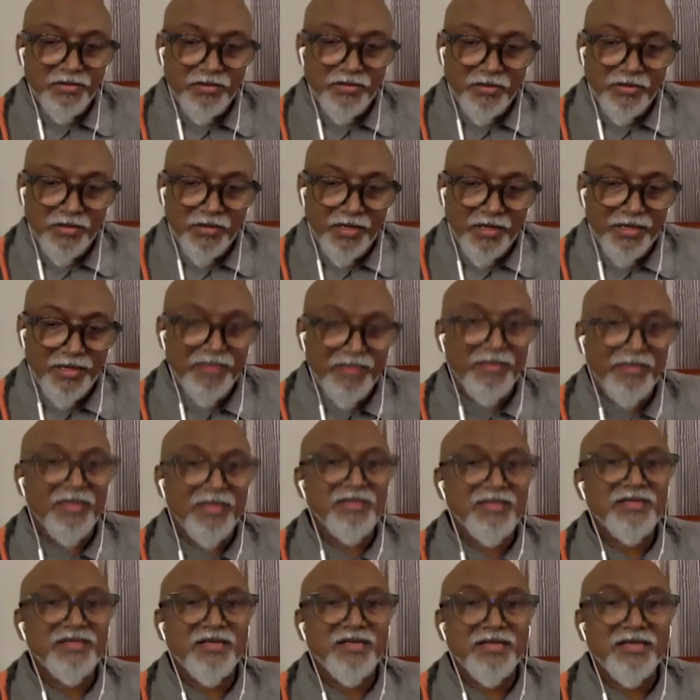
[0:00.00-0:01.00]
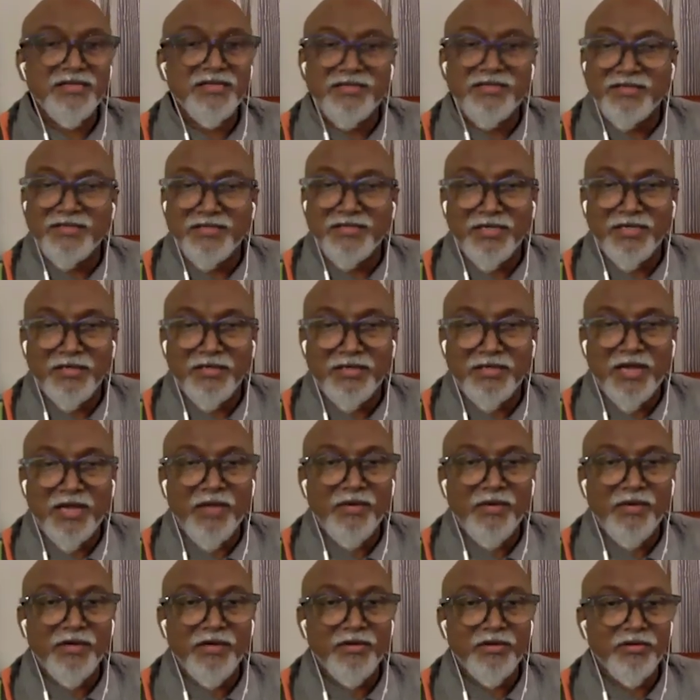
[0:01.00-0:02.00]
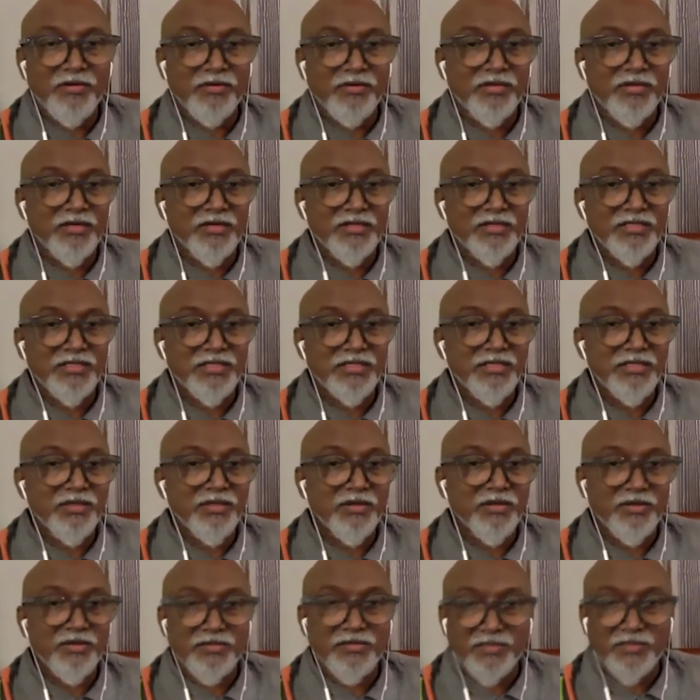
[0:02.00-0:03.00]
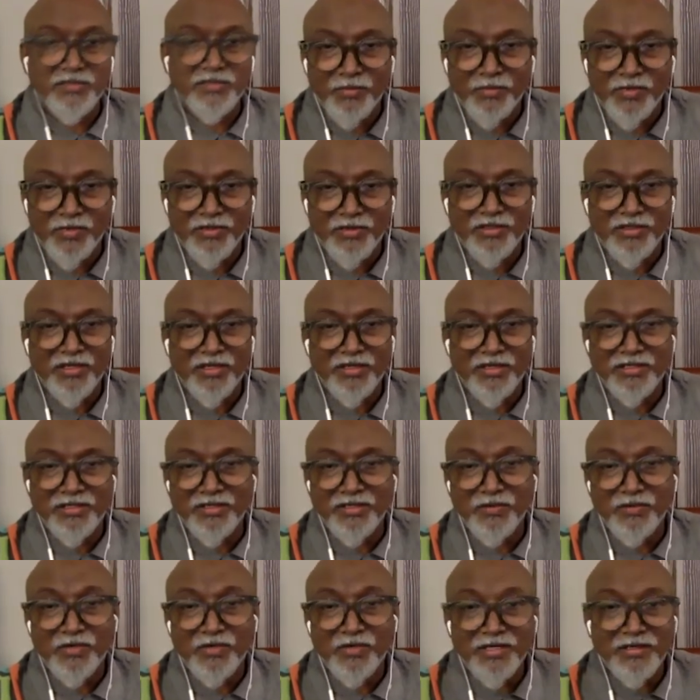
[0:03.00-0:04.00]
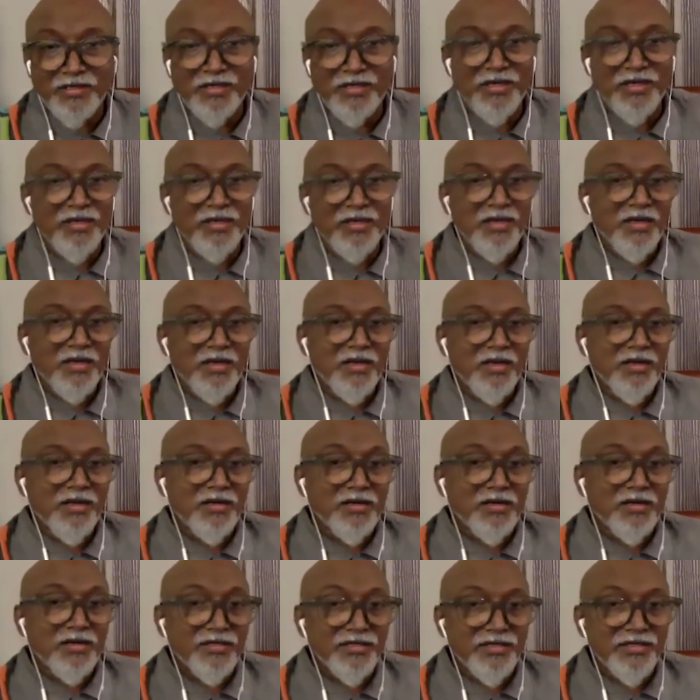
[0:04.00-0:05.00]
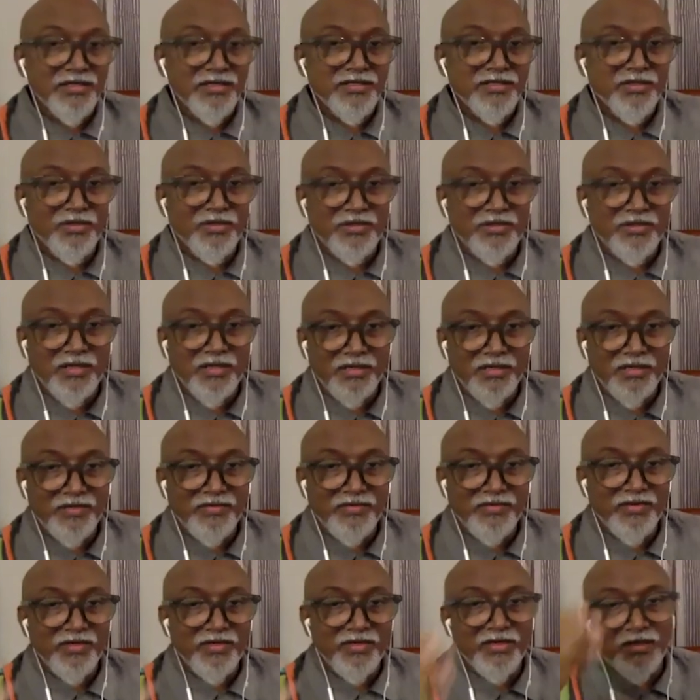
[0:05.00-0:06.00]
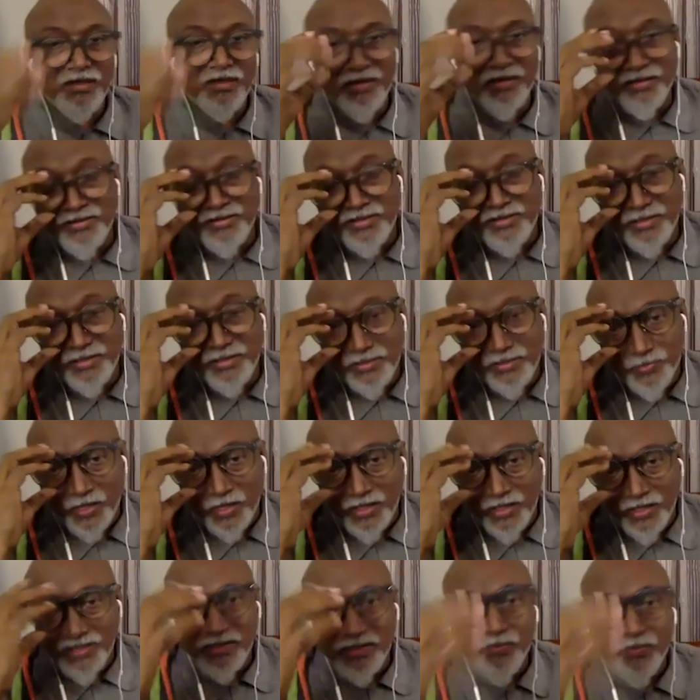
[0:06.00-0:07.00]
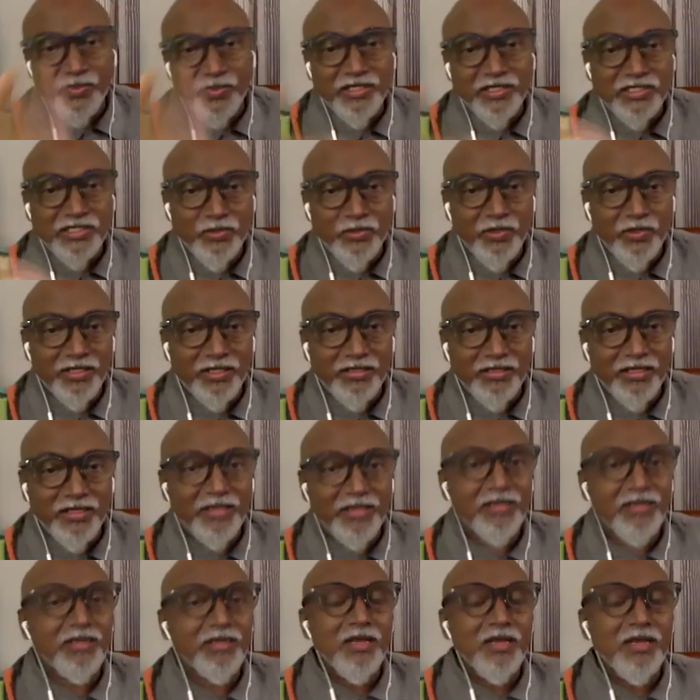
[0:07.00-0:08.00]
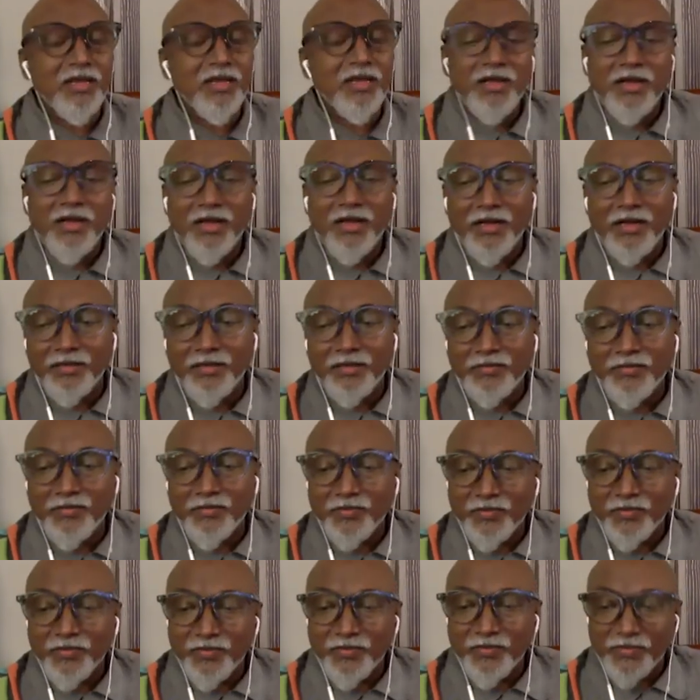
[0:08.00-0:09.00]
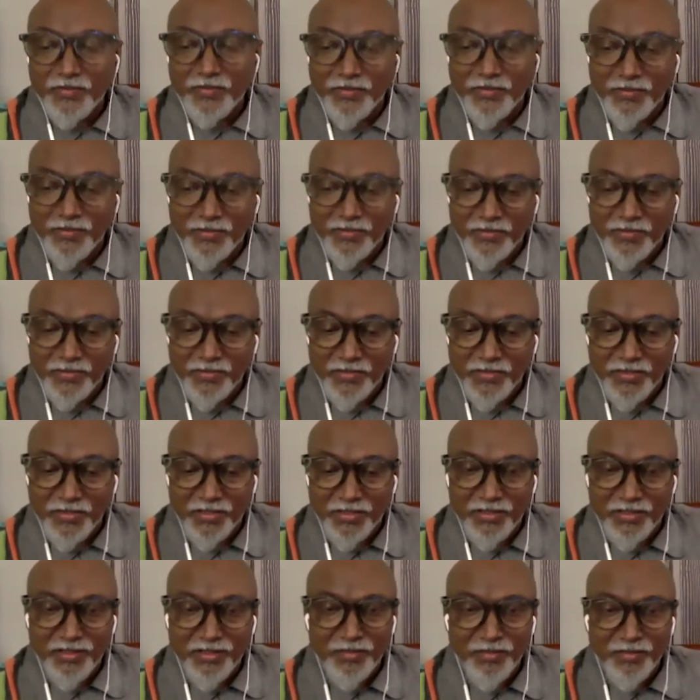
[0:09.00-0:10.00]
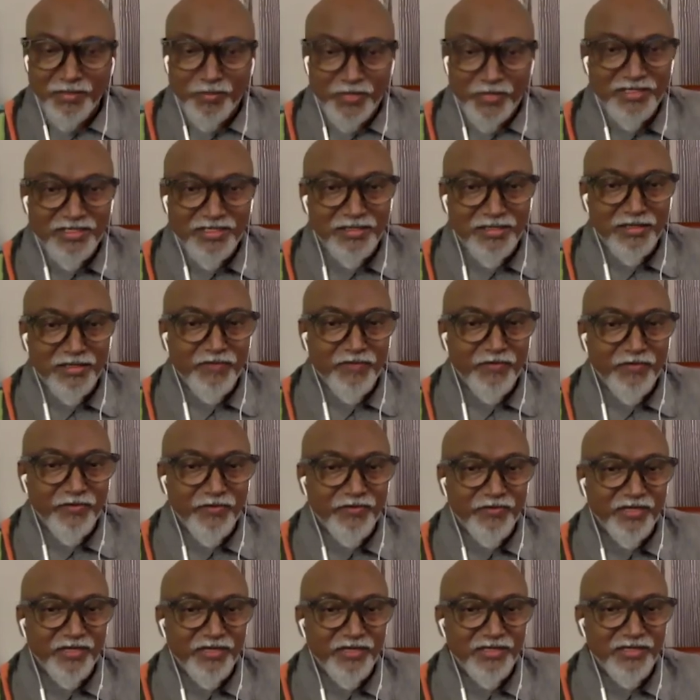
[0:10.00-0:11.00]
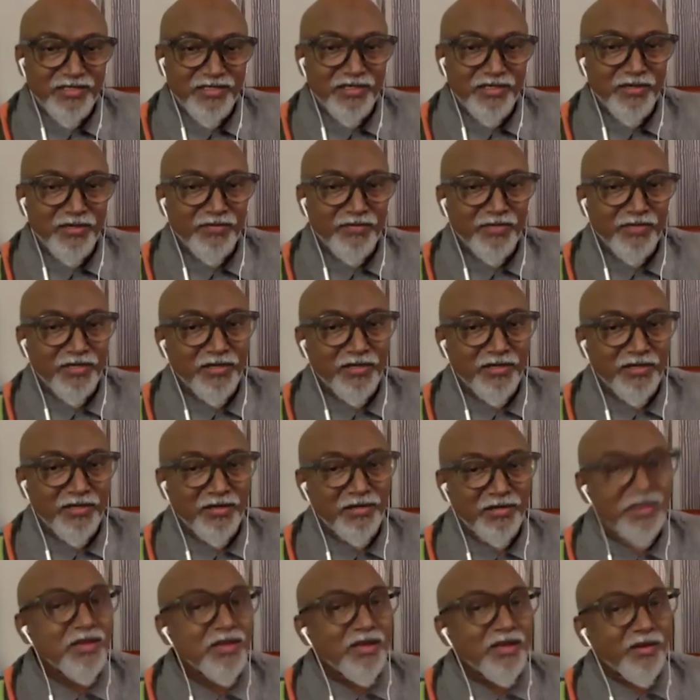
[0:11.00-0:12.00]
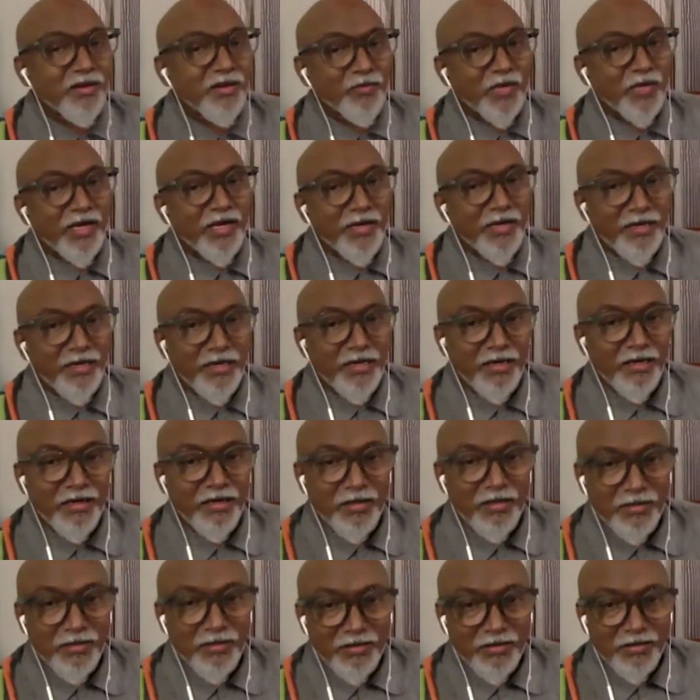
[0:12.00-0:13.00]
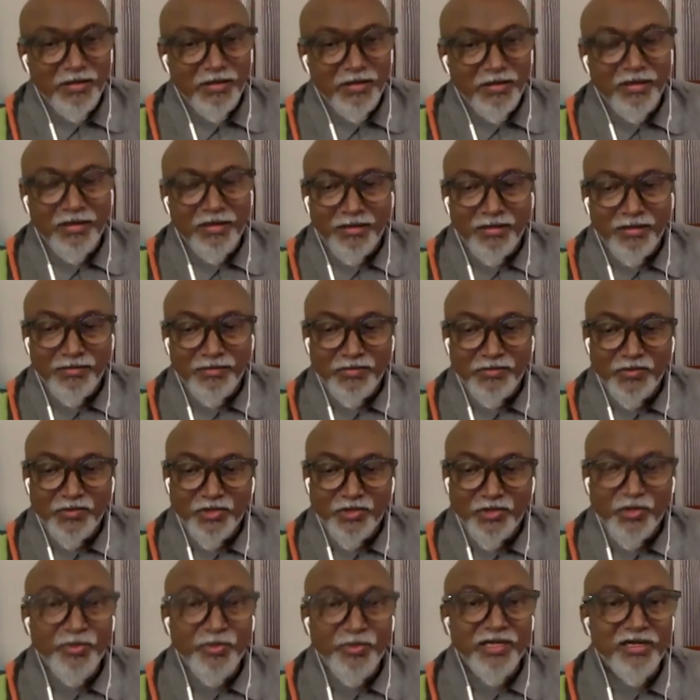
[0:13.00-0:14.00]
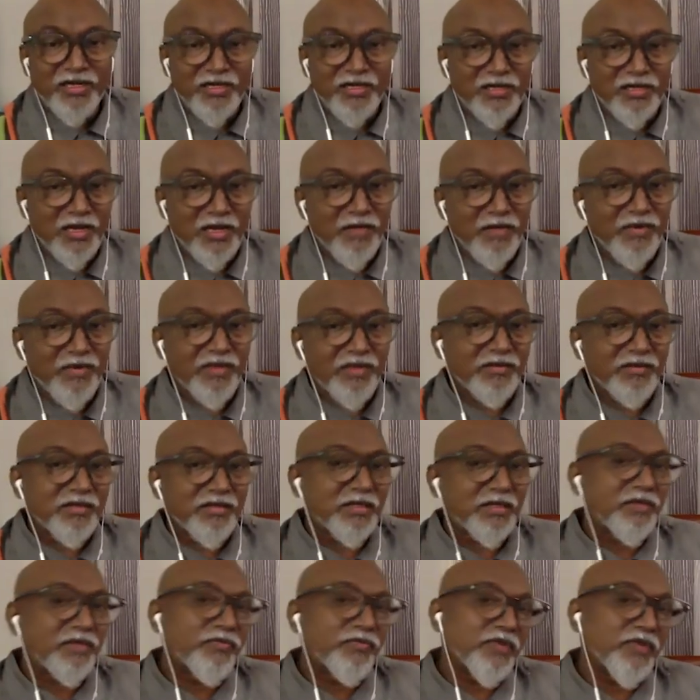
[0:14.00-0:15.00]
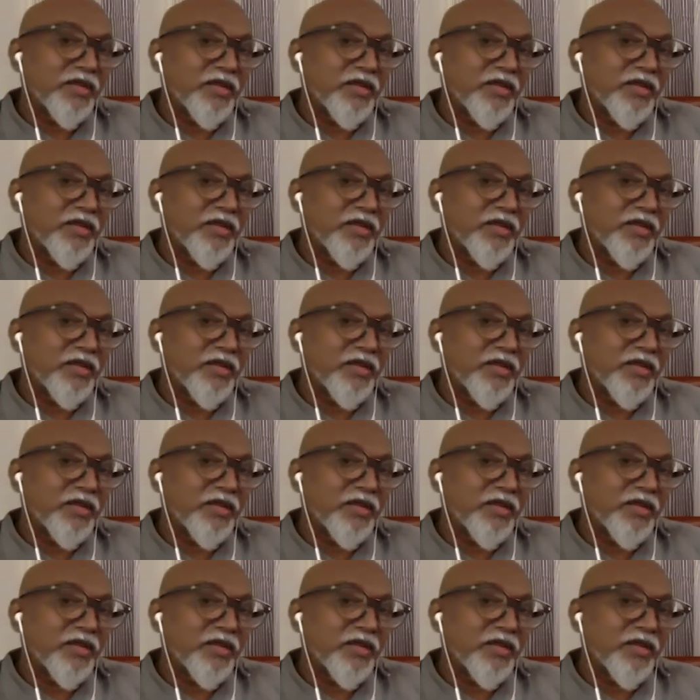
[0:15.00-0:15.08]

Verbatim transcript: Anita's case, she traveled to 30 or some uh, 31 uh, countries or 33 countries. Participants were there. Um, in present the fifth edition of the biennial um, traveled to 35